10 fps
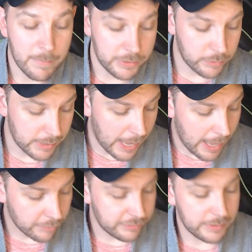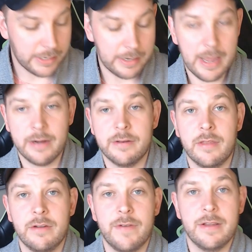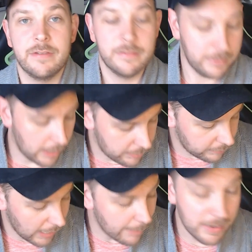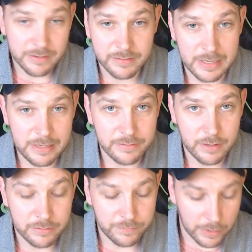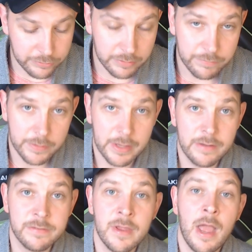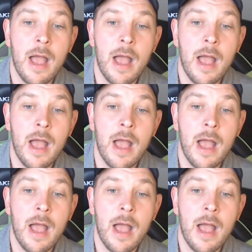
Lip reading: you can actually connect the devices together. The MX Keys does function for this.